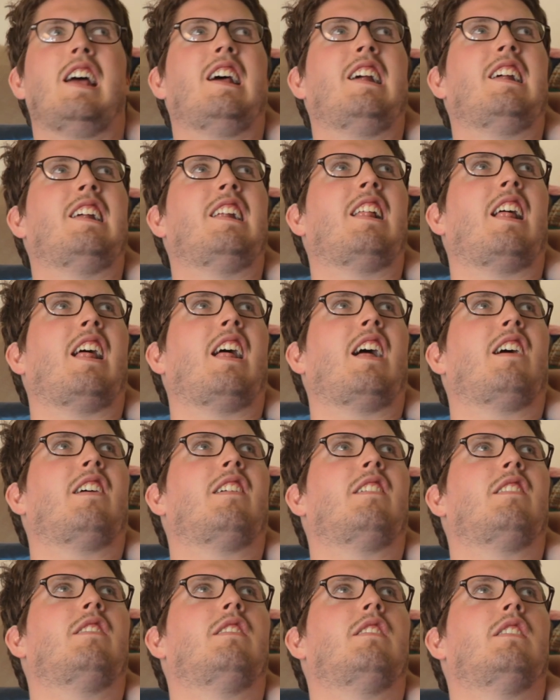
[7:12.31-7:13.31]
You
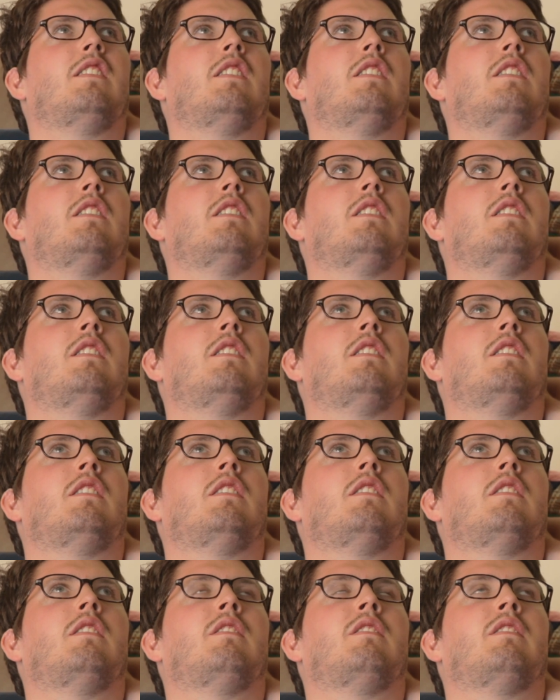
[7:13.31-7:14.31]
know.
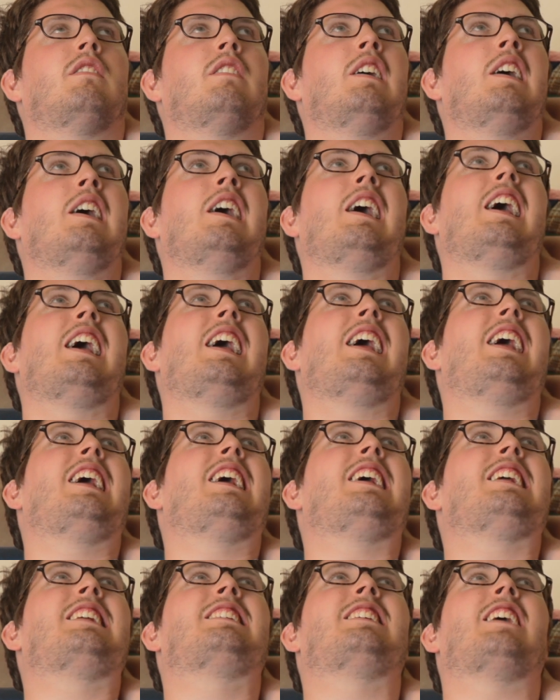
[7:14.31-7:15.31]
What?
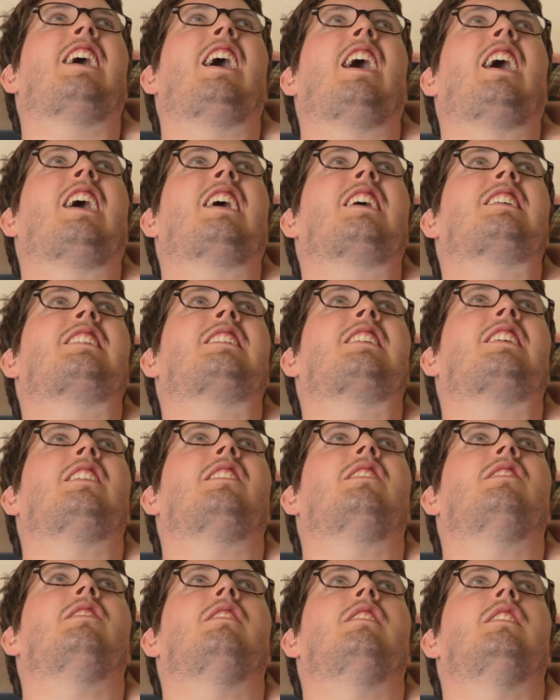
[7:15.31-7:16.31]
He's
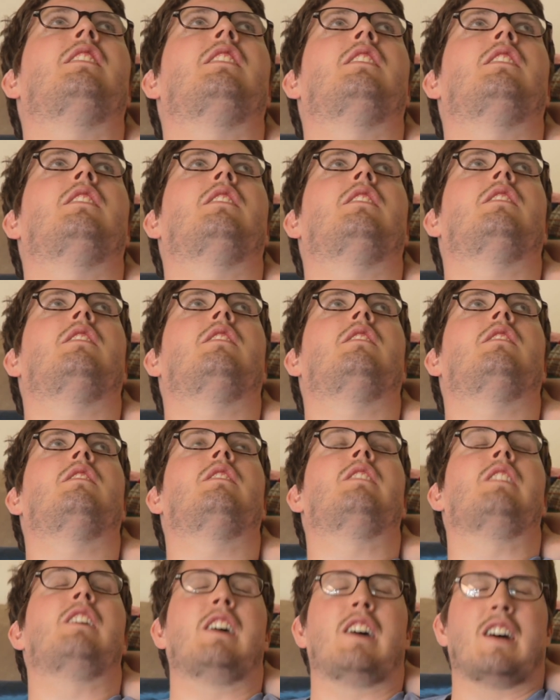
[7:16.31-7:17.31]
awesome. He's
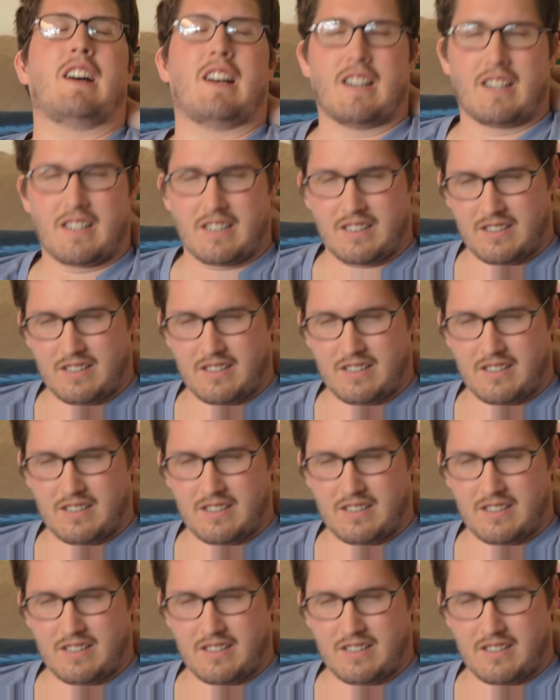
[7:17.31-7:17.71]
awesome? Yeah.